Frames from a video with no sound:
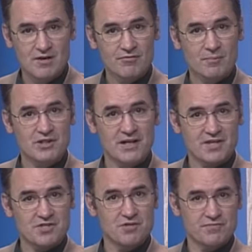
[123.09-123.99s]
from
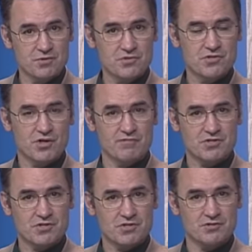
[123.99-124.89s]
Alaska Fuel
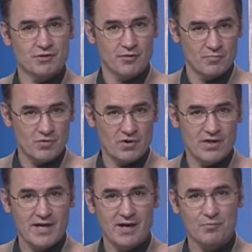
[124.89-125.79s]
Services. Learn
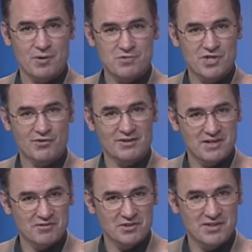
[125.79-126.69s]
more at
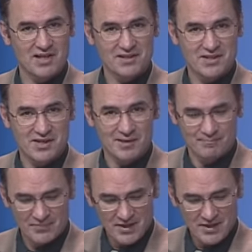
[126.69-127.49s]
webcenter11.com.